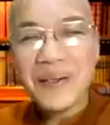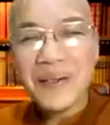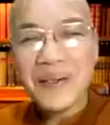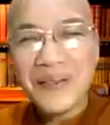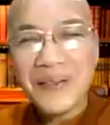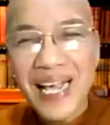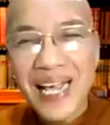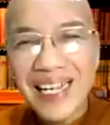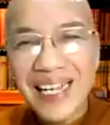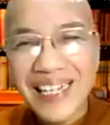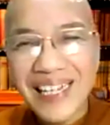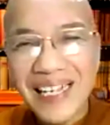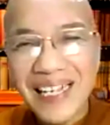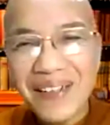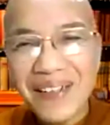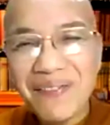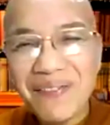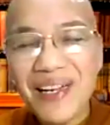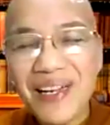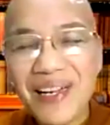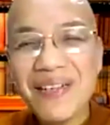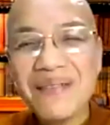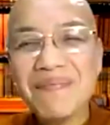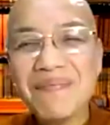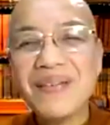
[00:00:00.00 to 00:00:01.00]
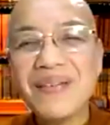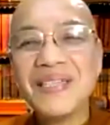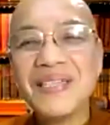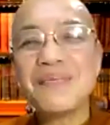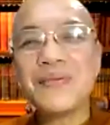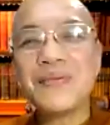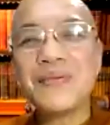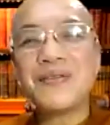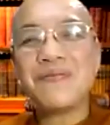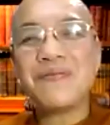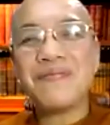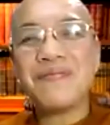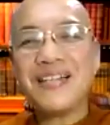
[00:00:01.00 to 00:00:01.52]
Uh, so thank you very
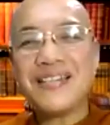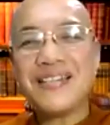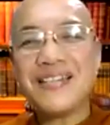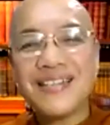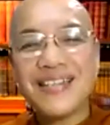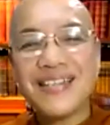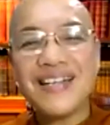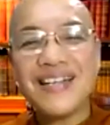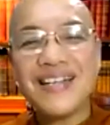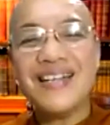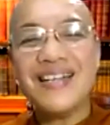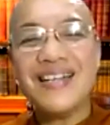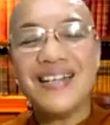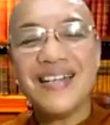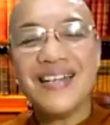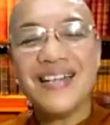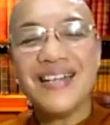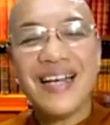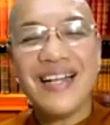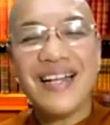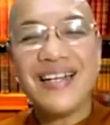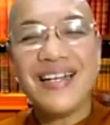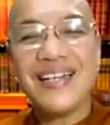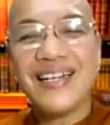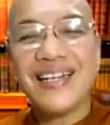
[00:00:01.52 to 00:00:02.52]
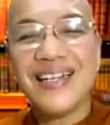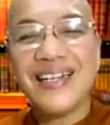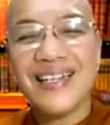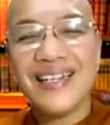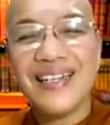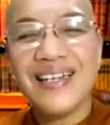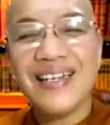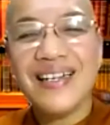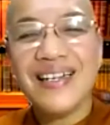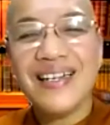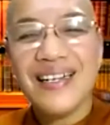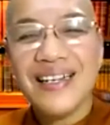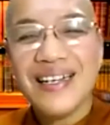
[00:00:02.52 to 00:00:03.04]
much, Professor and
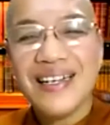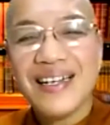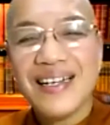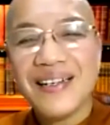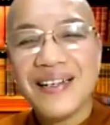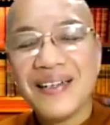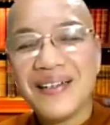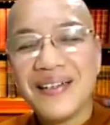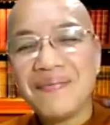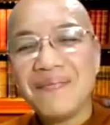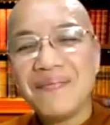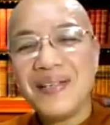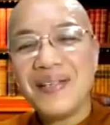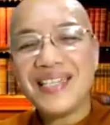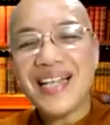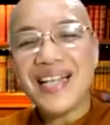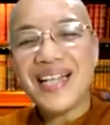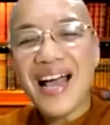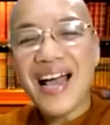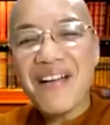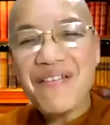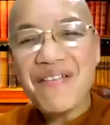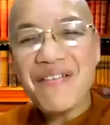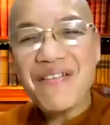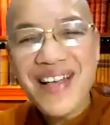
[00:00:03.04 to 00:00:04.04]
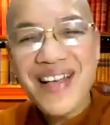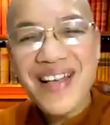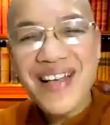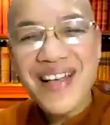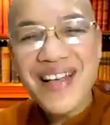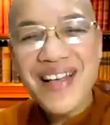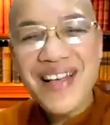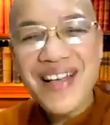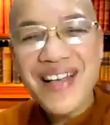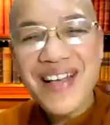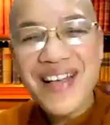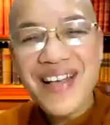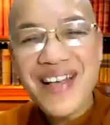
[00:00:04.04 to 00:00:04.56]
uh, uh, Miss
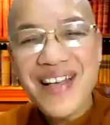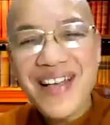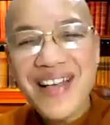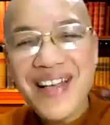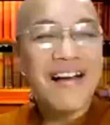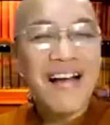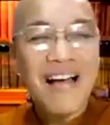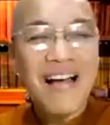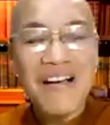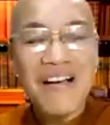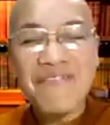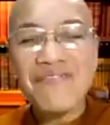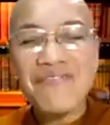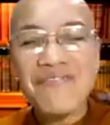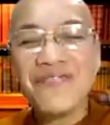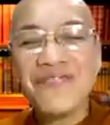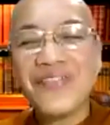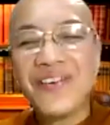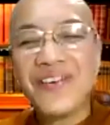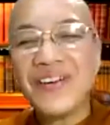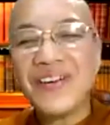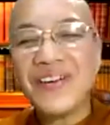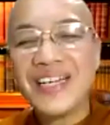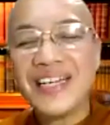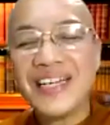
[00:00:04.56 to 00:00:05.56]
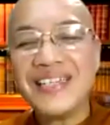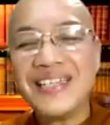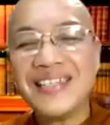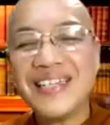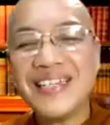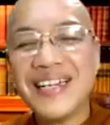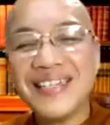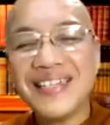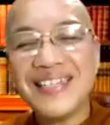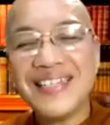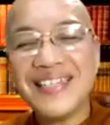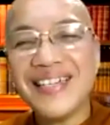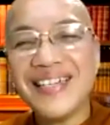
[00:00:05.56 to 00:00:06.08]
Irene and uh, Ralph for
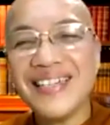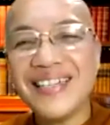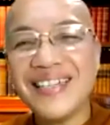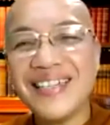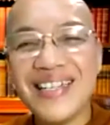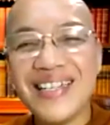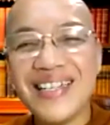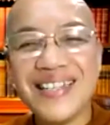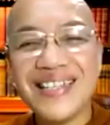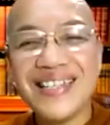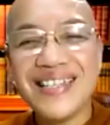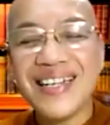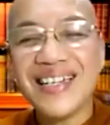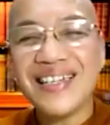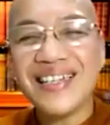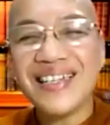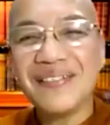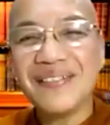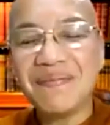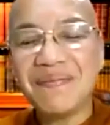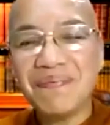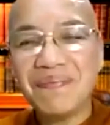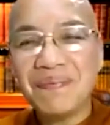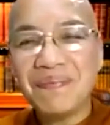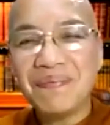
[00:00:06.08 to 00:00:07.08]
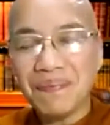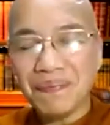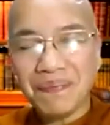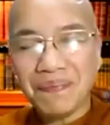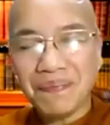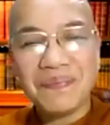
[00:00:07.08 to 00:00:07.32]
conducting this um,